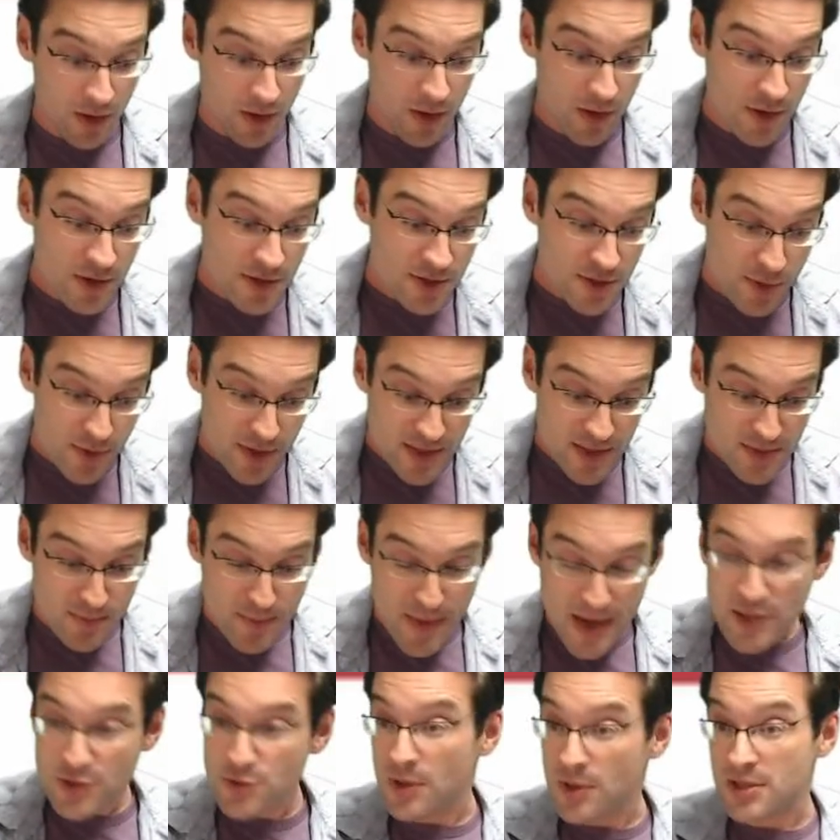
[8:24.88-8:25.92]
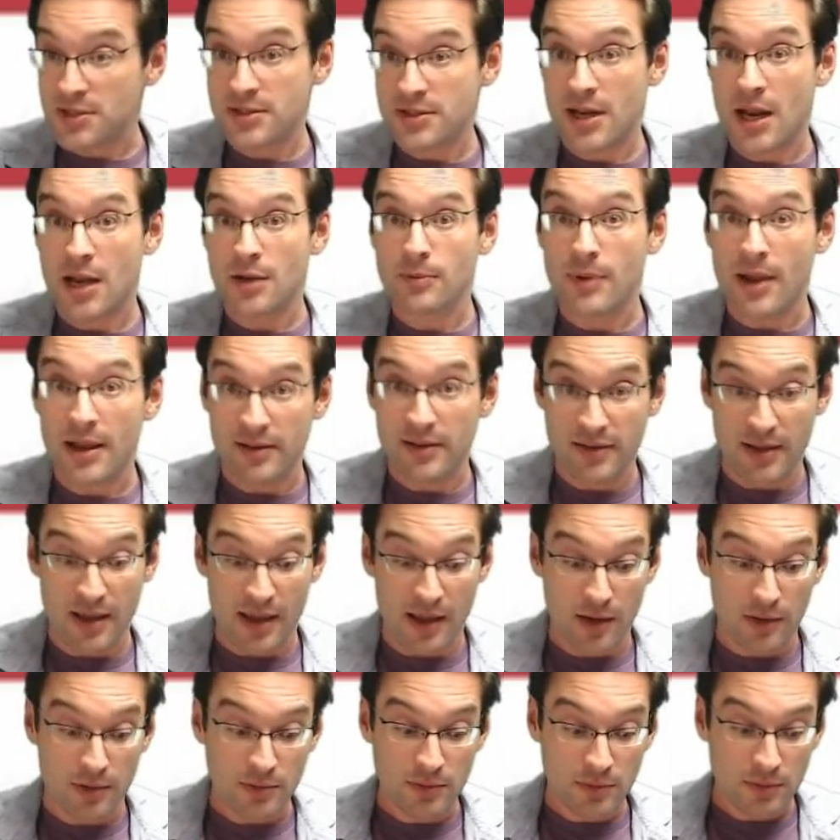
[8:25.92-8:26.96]
So this matrix that I write
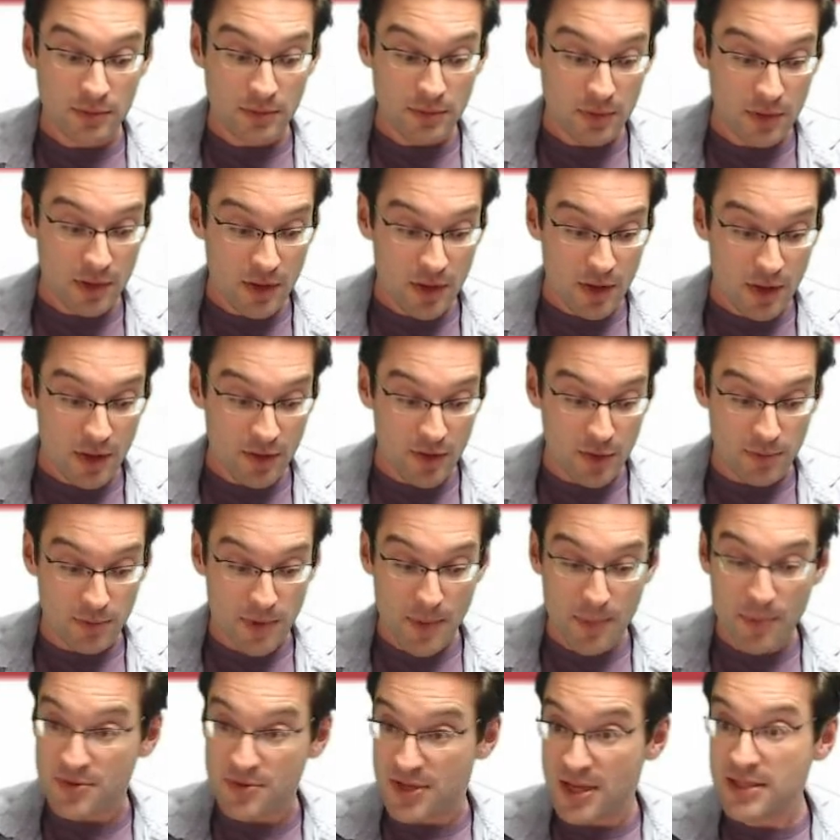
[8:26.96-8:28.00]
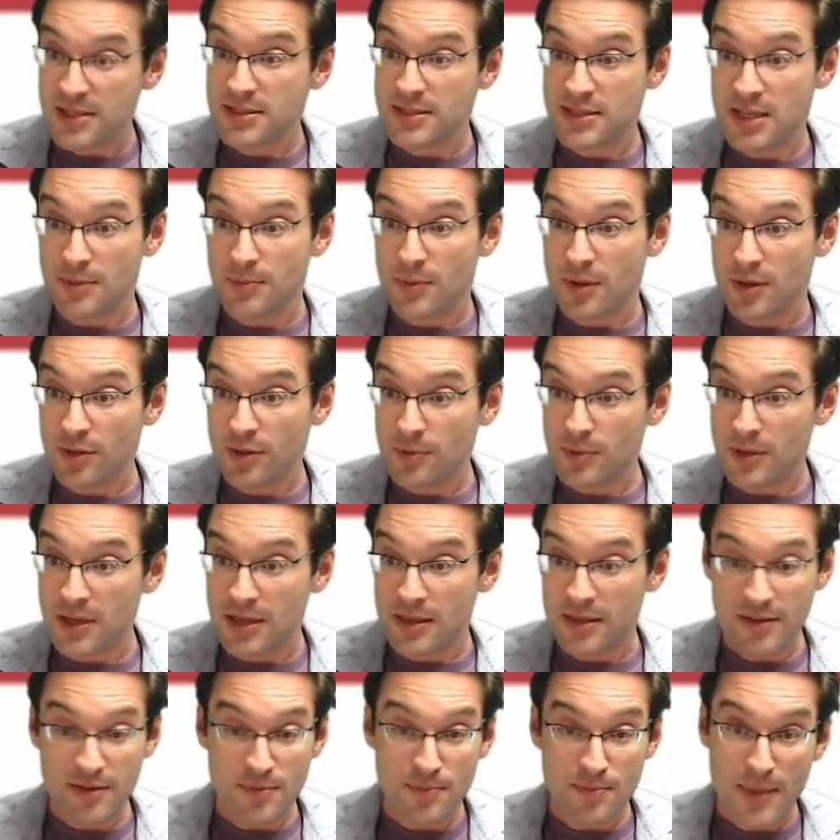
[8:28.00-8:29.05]
down to represent sigma 3,
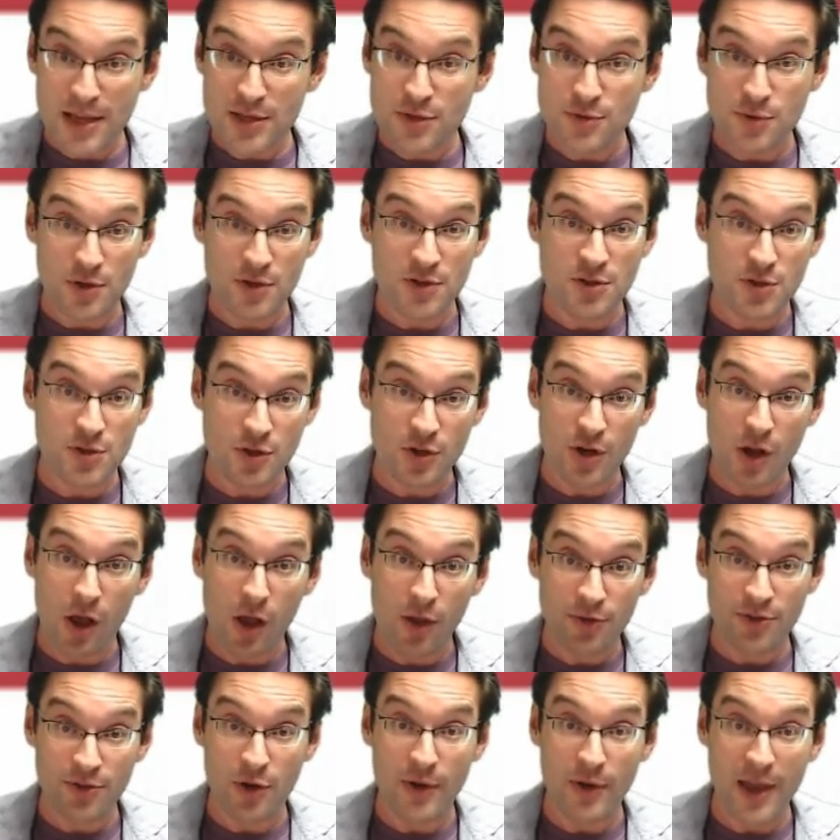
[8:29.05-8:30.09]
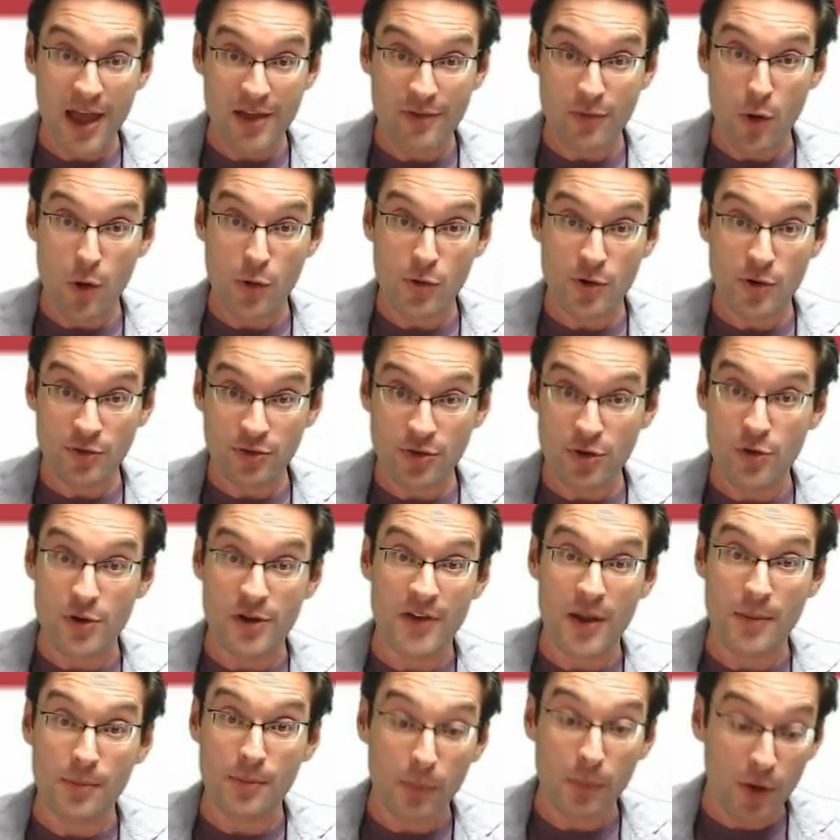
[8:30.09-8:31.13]
this matrix should also have order 2. If
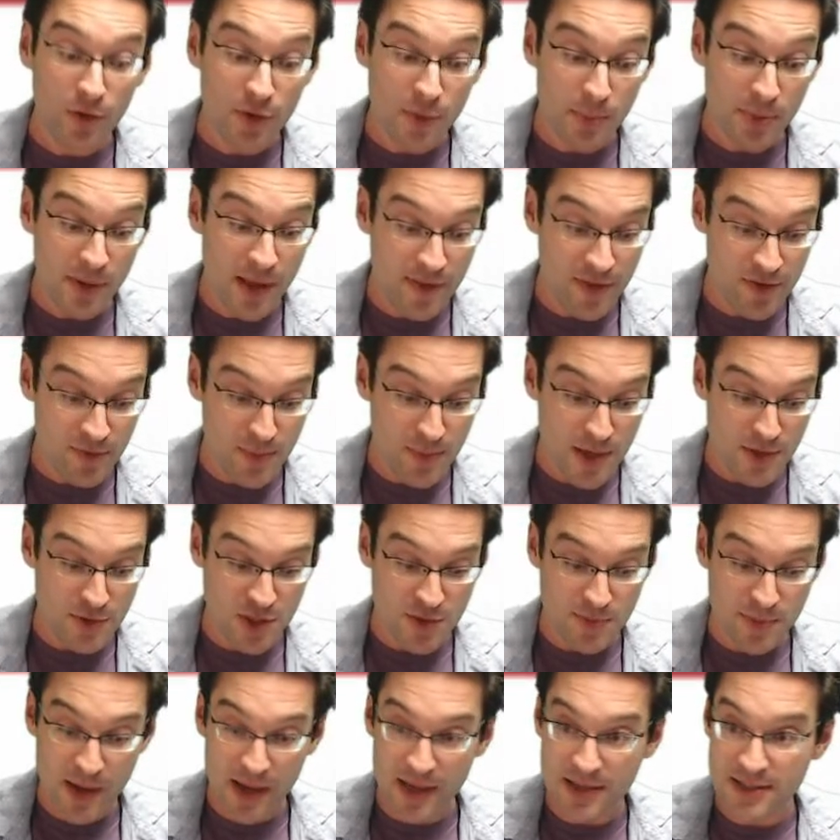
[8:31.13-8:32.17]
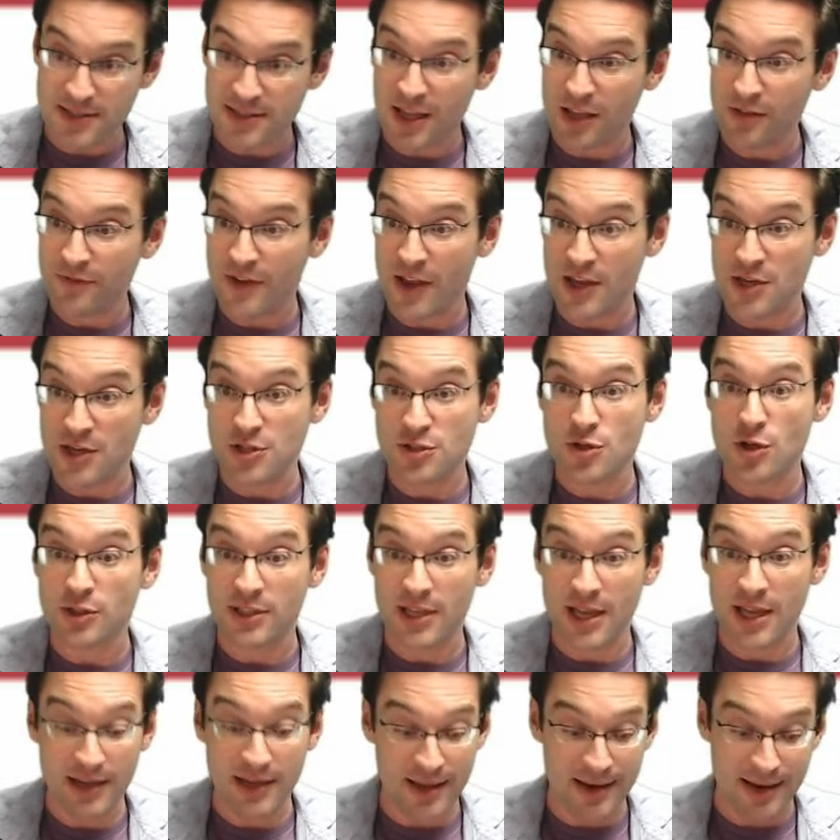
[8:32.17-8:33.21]
I multiply this matrix by itself, I should
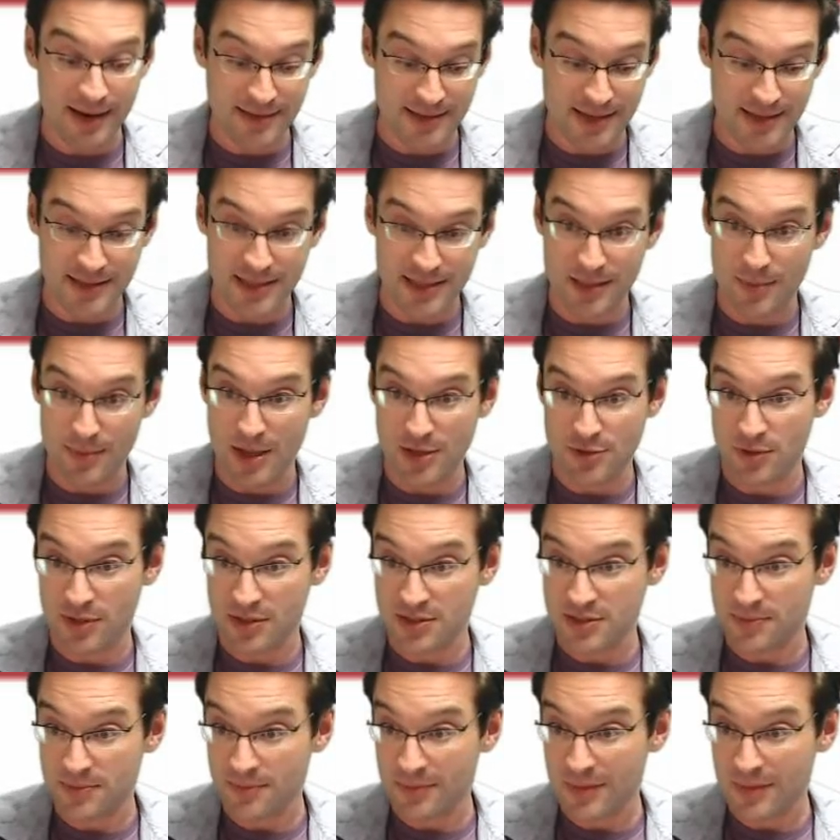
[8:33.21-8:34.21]
get an identity matrix.